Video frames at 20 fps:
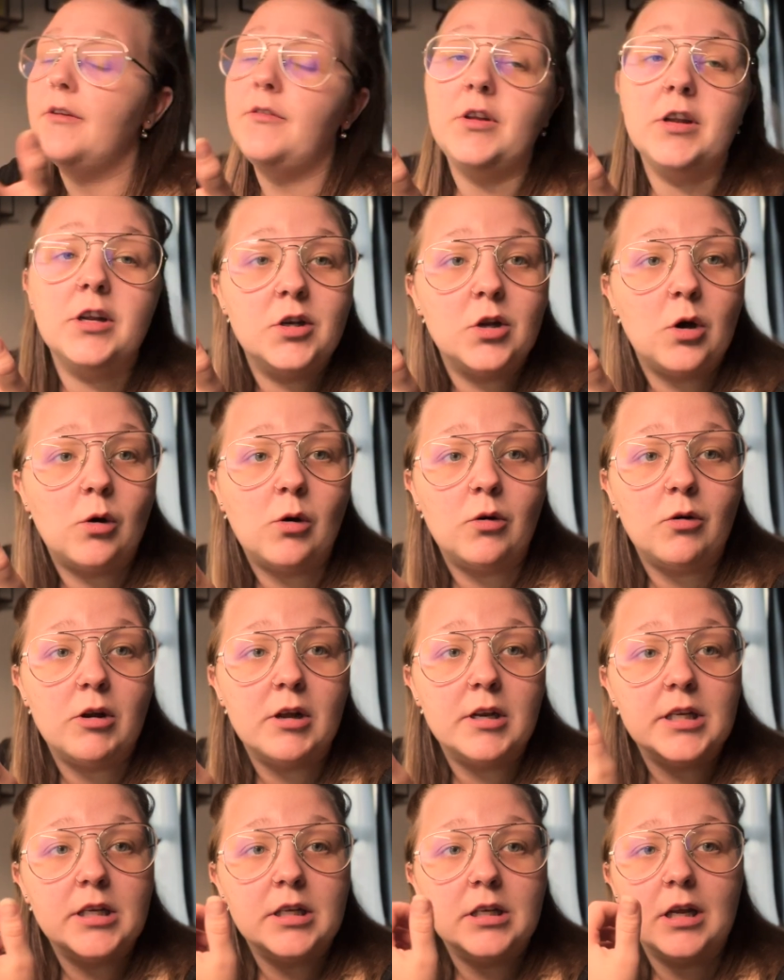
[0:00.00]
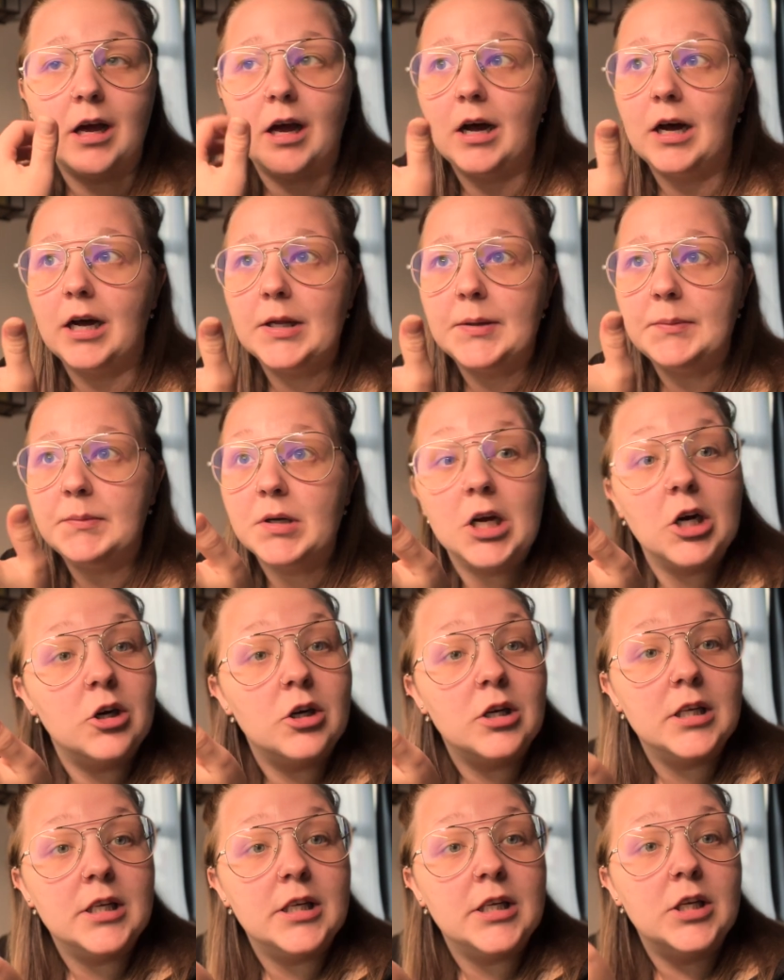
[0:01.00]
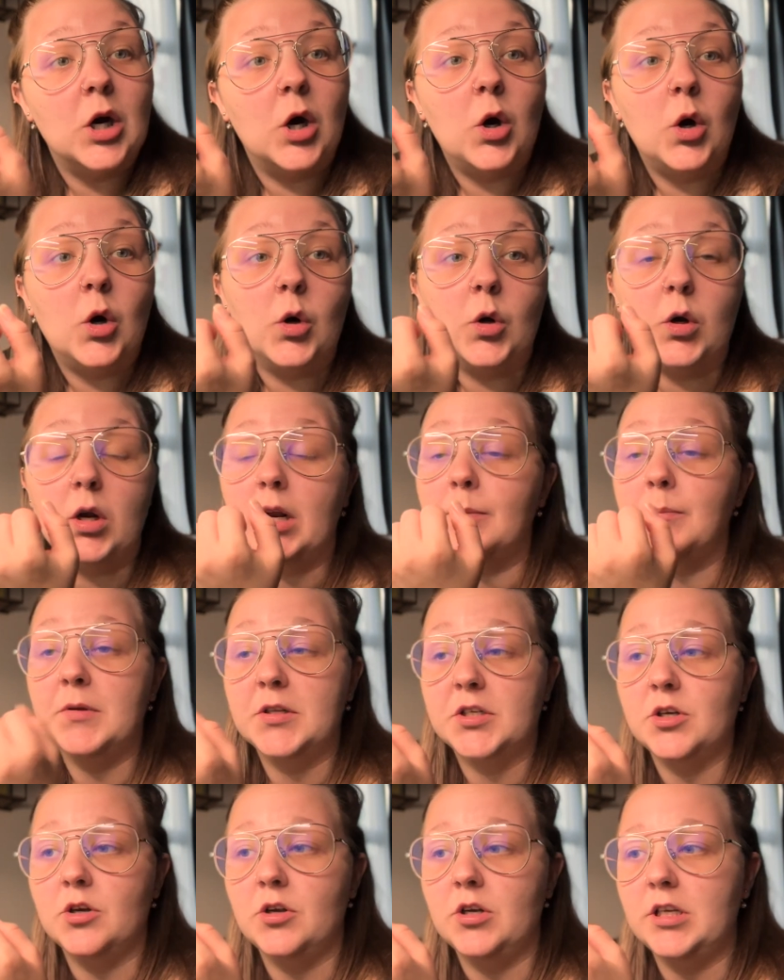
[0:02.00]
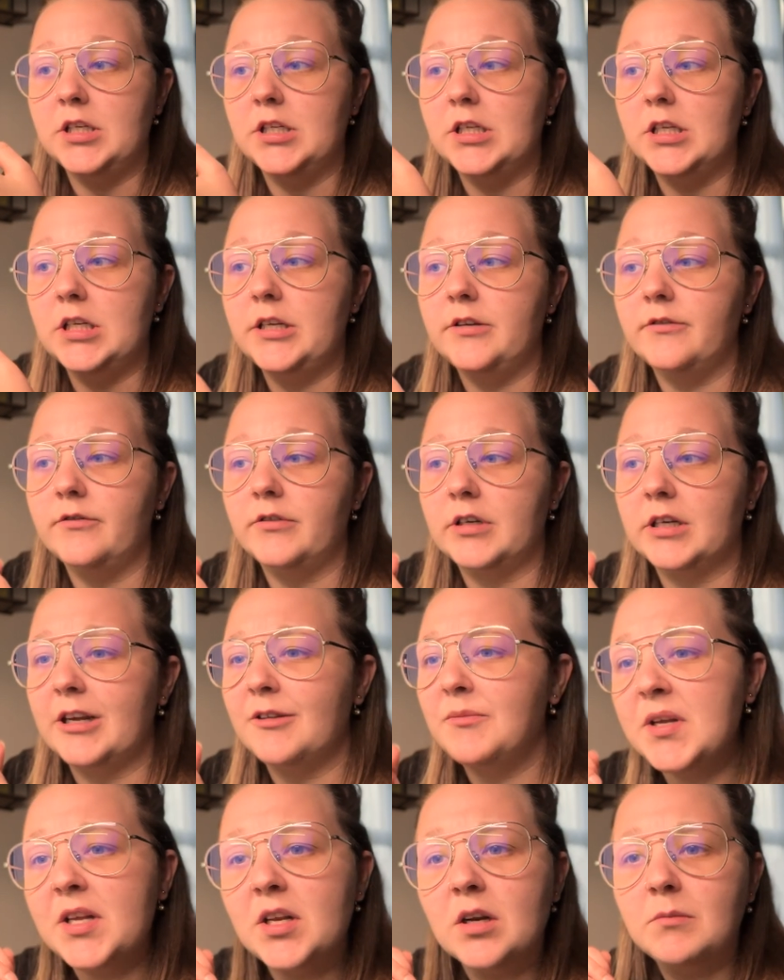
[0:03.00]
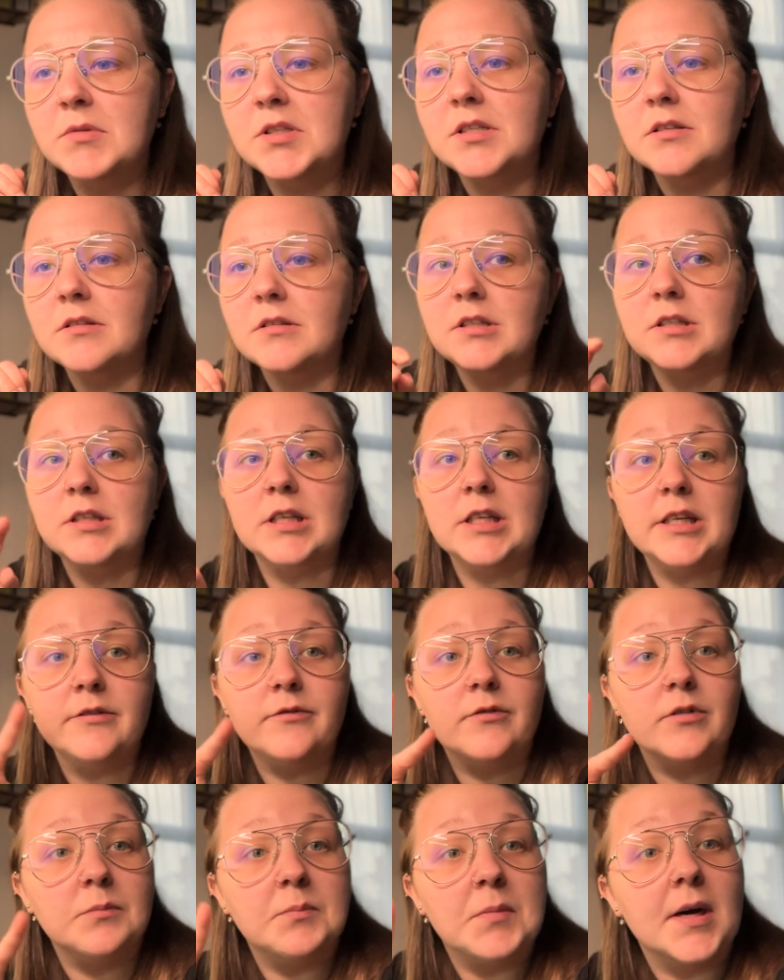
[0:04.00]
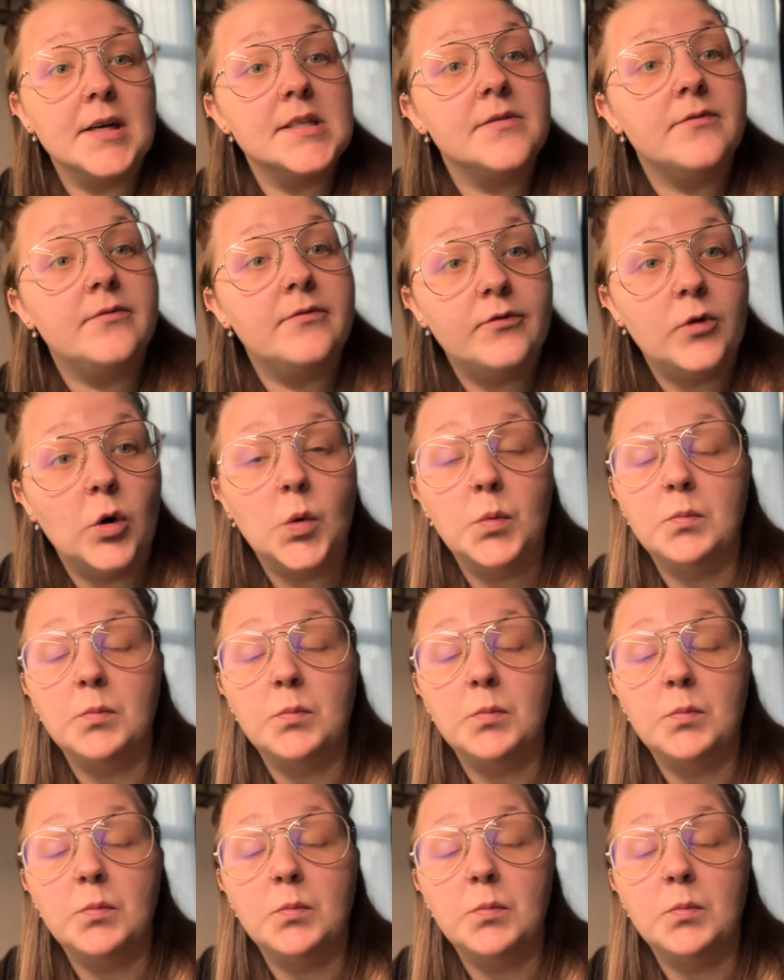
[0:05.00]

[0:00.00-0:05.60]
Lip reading: If you didn't know already, I'm currently on maternity leave, and I've been on maternity leave for the past 4